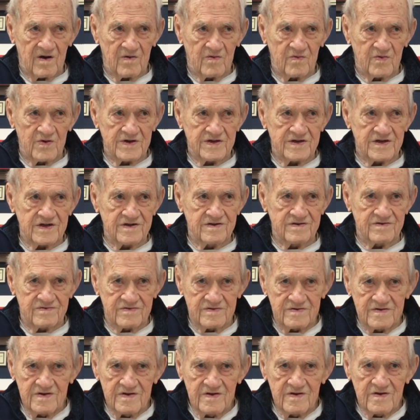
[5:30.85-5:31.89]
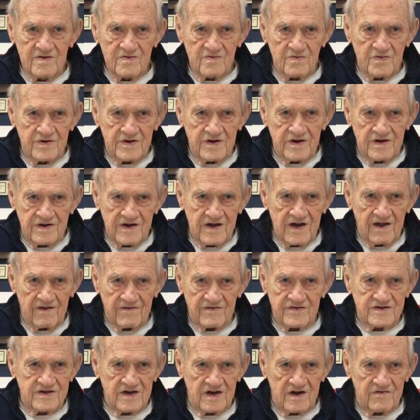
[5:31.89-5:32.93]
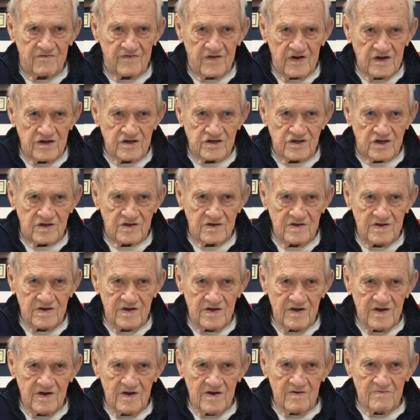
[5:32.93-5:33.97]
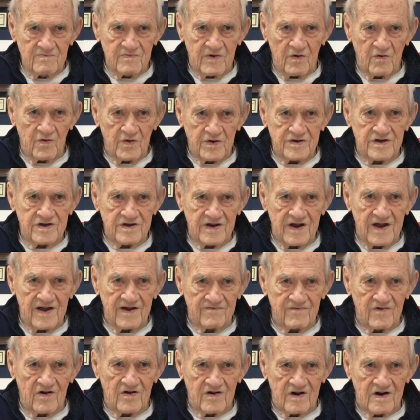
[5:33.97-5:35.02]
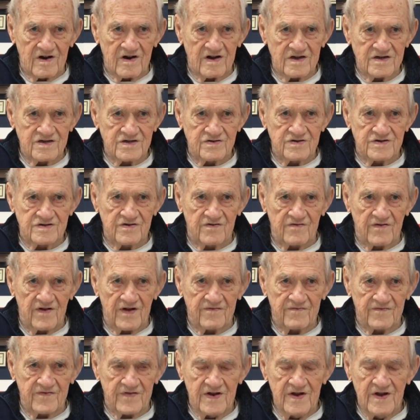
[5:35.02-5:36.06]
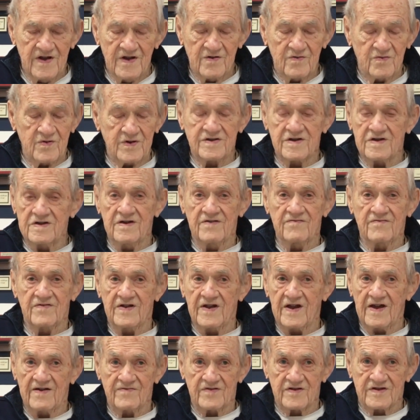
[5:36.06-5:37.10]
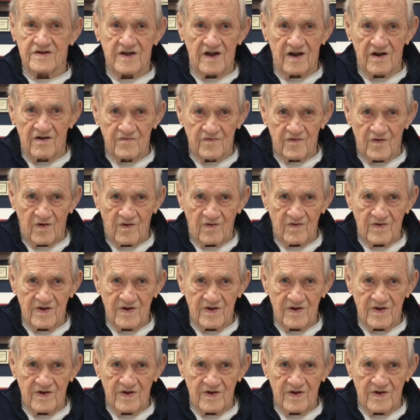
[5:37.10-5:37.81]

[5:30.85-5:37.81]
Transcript: We didn't die of starvation, but we didn't have all the luxuries of life. We didn't even have a telephone.